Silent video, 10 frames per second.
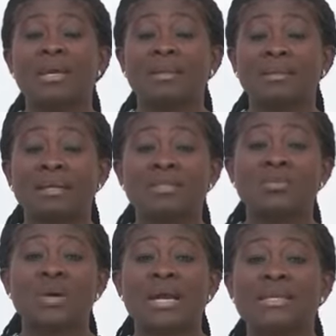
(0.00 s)
and that
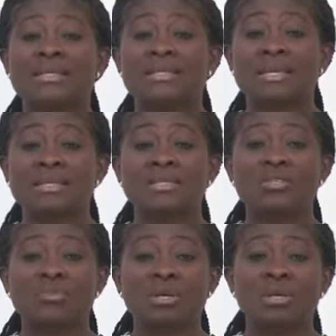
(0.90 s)
is why it is
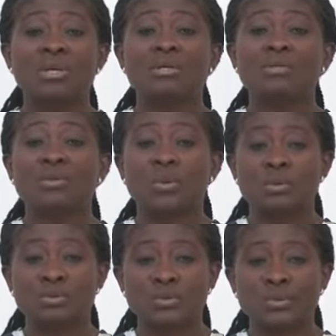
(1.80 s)
necessary to
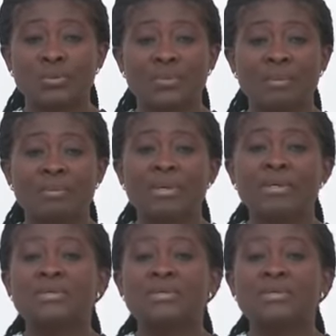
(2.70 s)
control them.